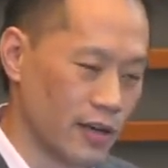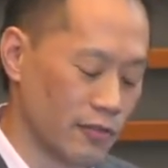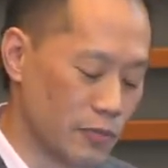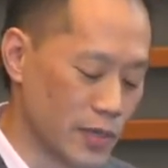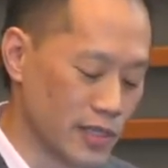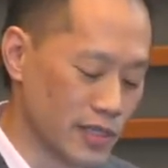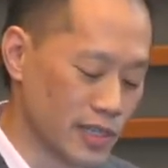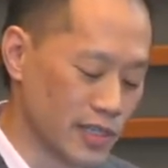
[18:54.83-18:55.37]

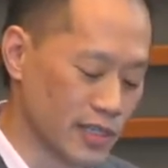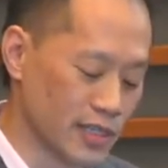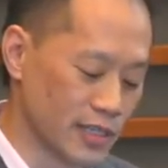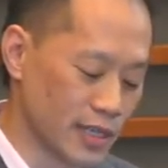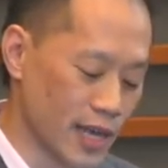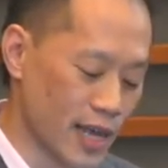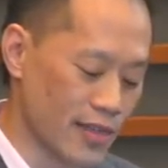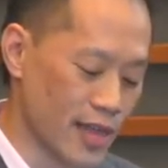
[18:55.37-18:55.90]
business,
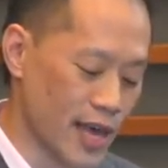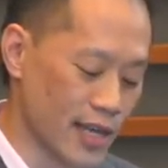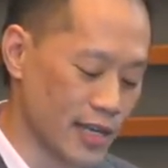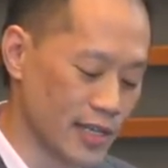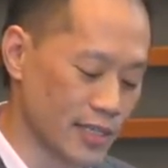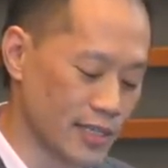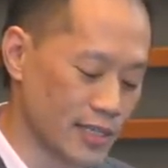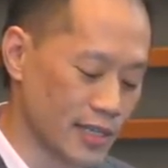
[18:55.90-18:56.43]
and that
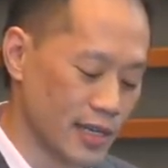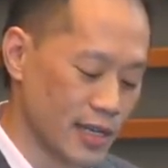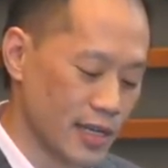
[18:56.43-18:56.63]
is